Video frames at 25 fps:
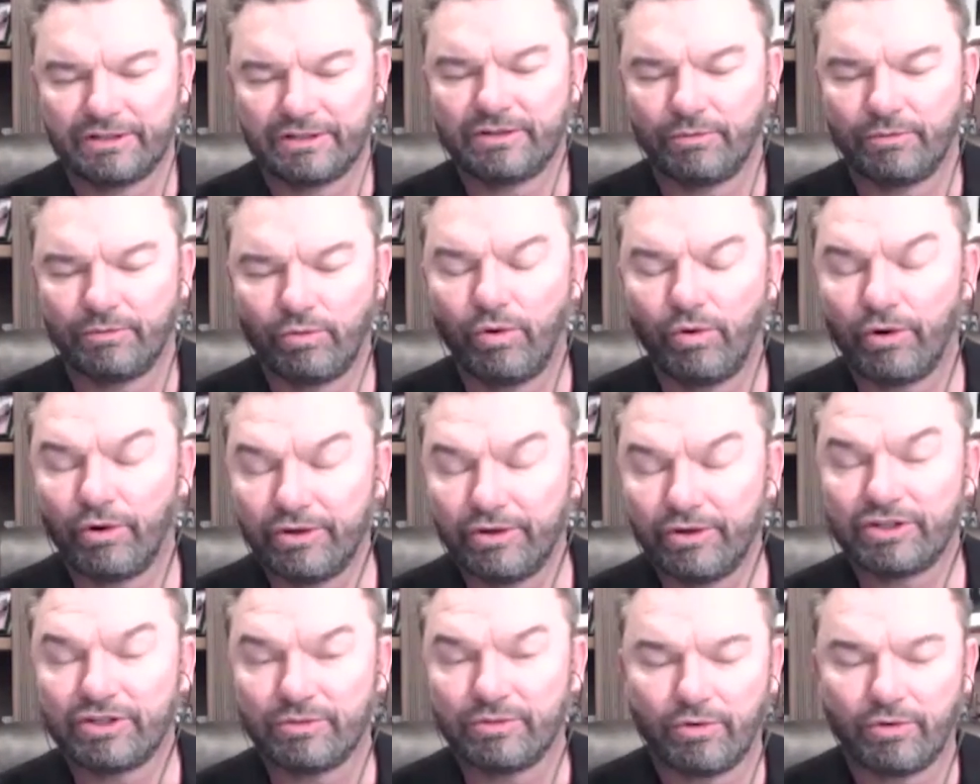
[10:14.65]
walk
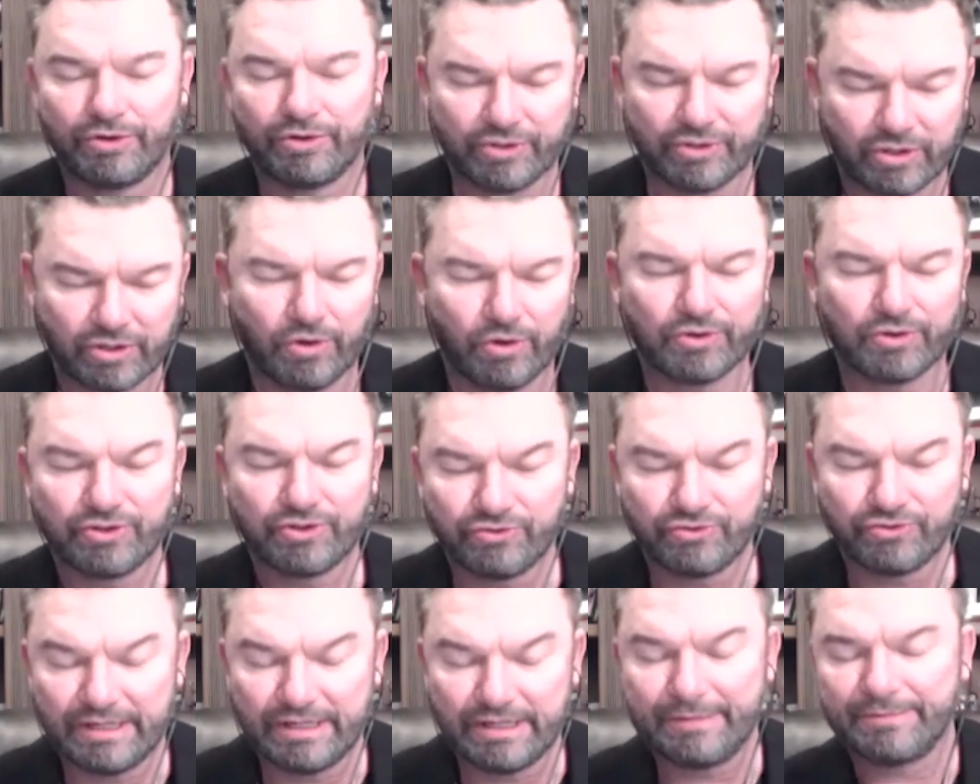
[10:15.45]
you towards your goals and
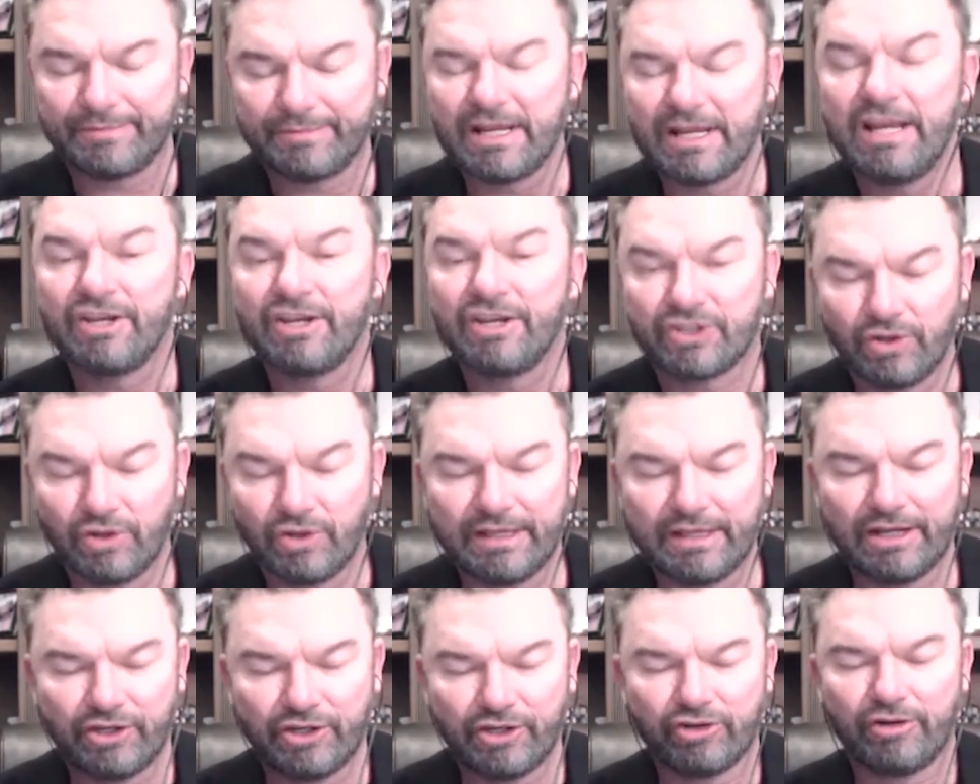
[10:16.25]
dreams so
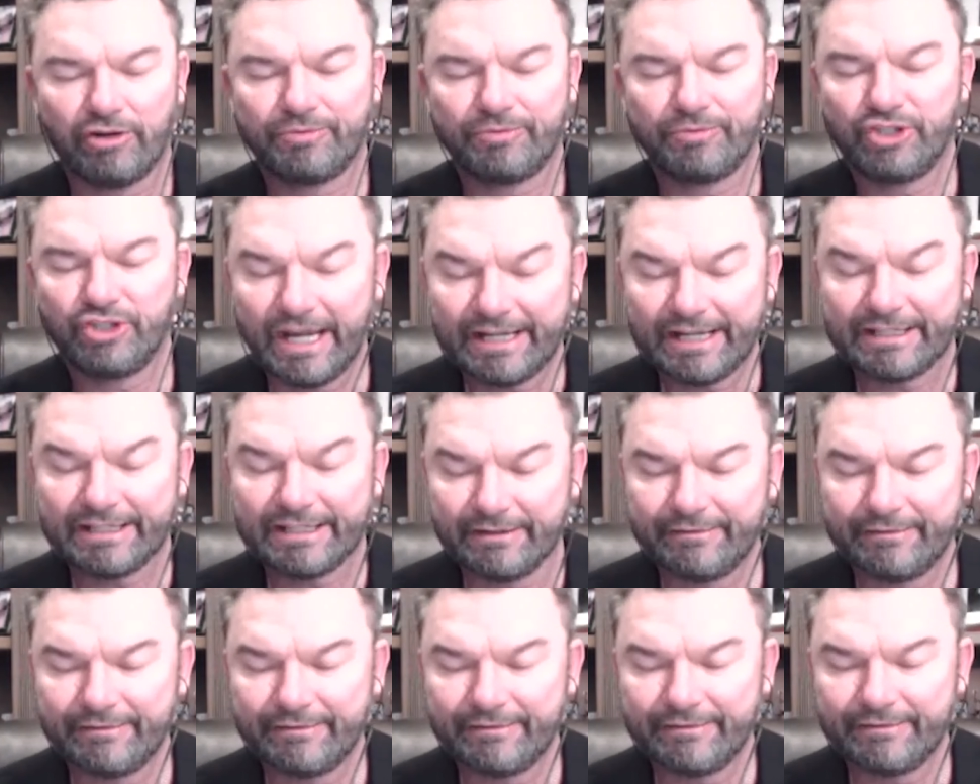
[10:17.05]
that your
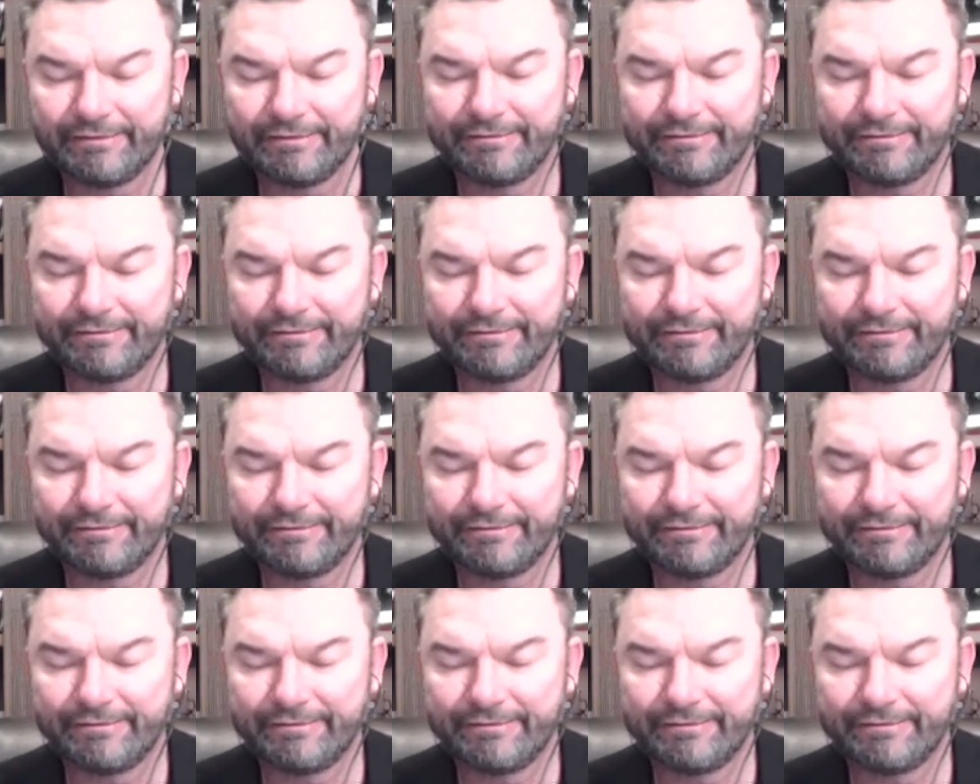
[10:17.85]
objective